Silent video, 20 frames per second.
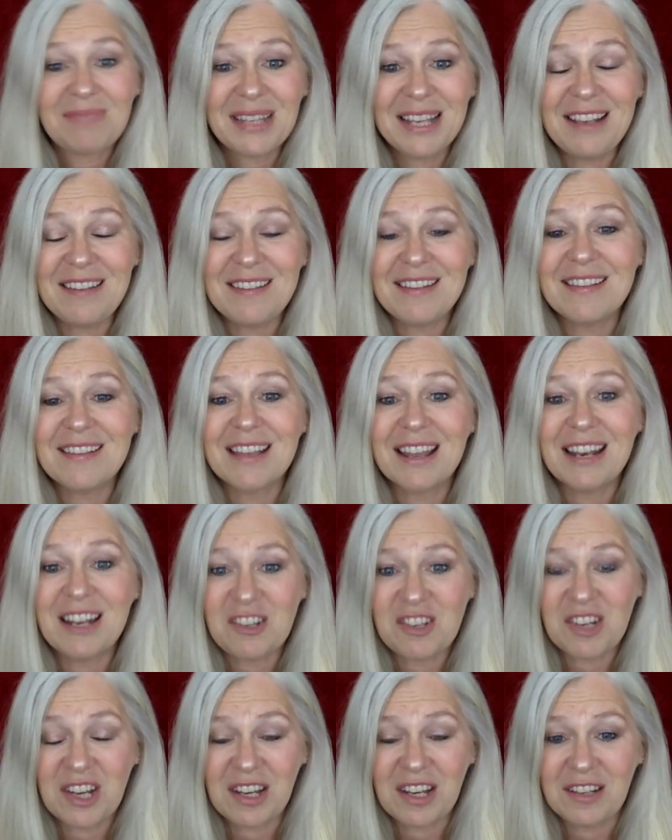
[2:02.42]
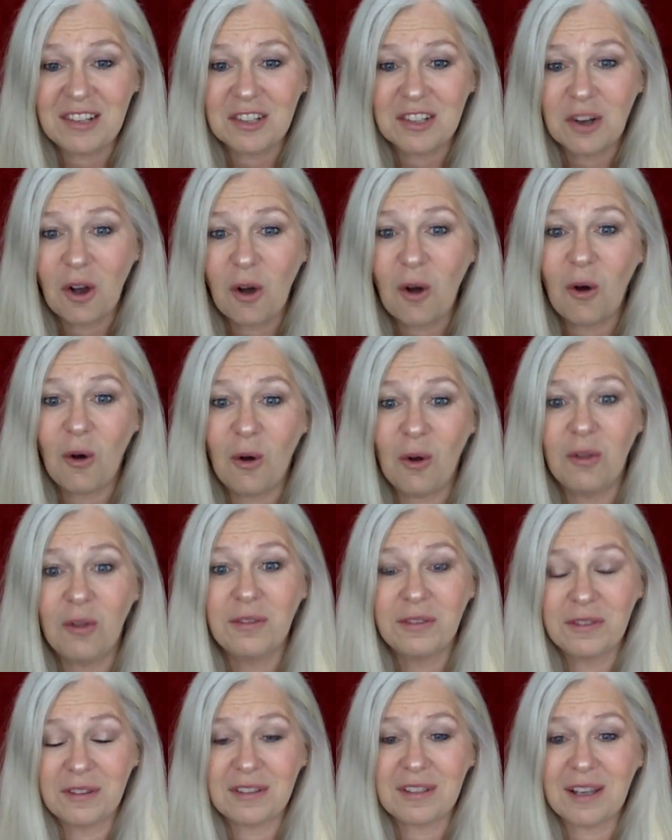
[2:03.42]
is it's going to change all
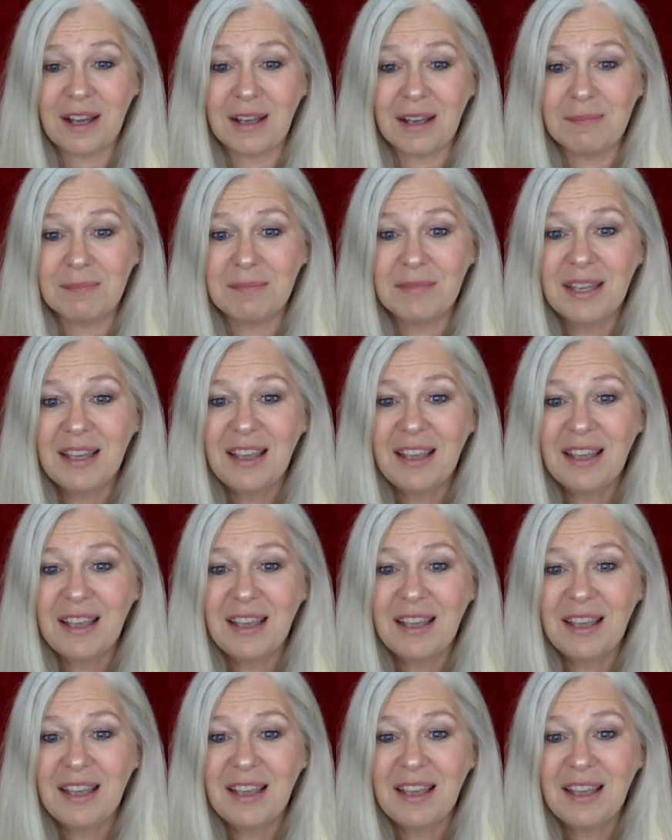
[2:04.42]
the time.